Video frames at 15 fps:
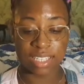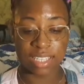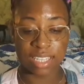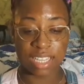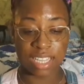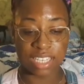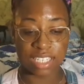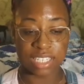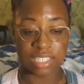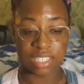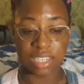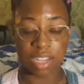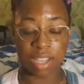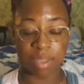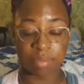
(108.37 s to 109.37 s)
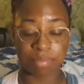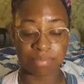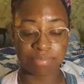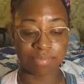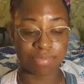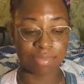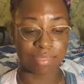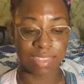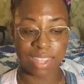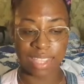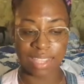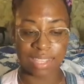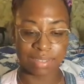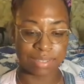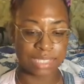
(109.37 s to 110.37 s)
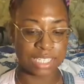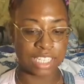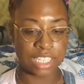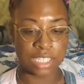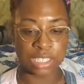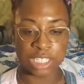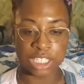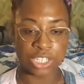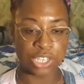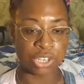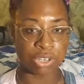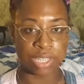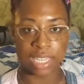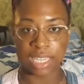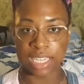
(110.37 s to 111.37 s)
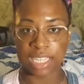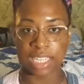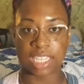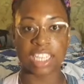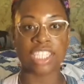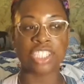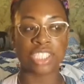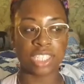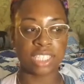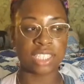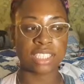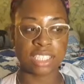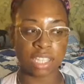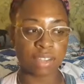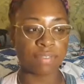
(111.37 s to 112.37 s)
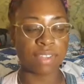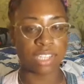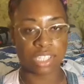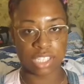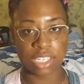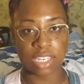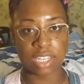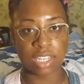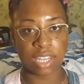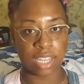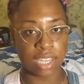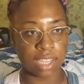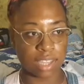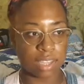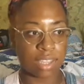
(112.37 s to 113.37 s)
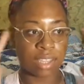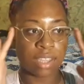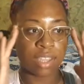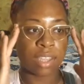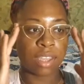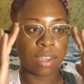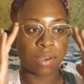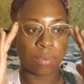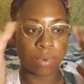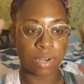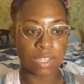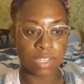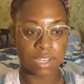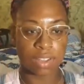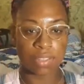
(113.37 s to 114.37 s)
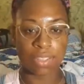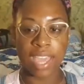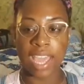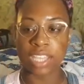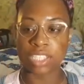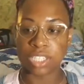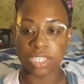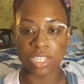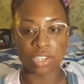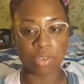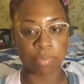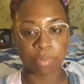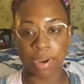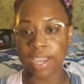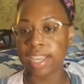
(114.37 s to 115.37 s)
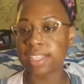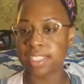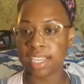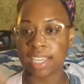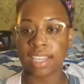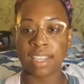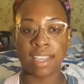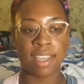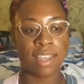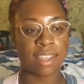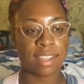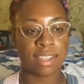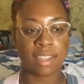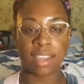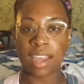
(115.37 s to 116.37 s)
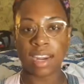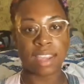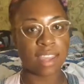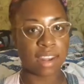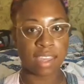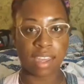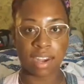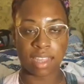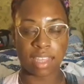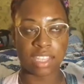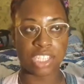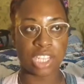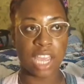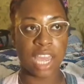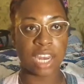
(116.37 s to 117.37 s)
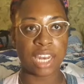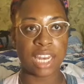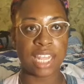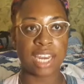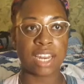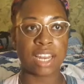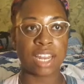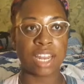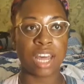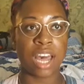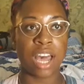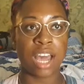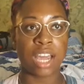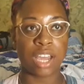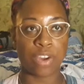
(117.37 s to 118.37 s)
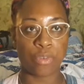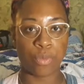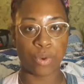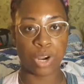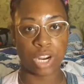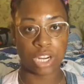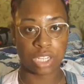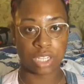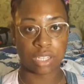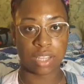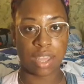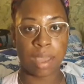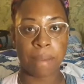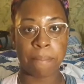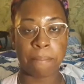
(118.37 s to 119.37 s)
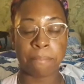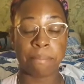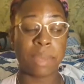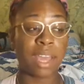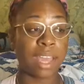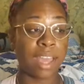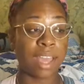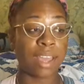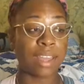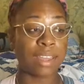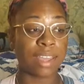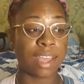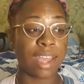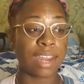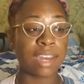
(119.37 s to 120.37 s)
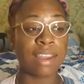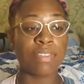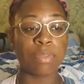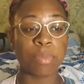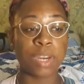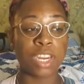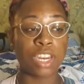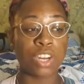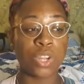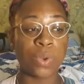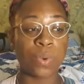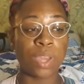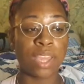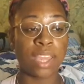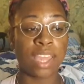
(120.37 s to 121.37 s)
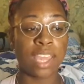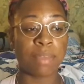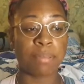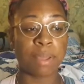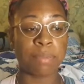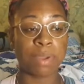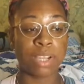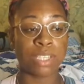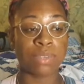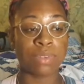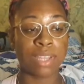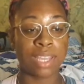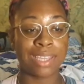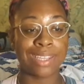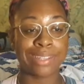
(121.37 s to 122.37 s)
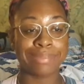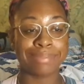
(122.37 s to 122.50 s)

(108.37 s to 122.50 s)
in like interior, like engine itself. Like, she needed like a work done on that. She needed new brakes, like yada yada yada. Like, she had needed a lot of work, but I didn't have the money to do it, and my parents were like,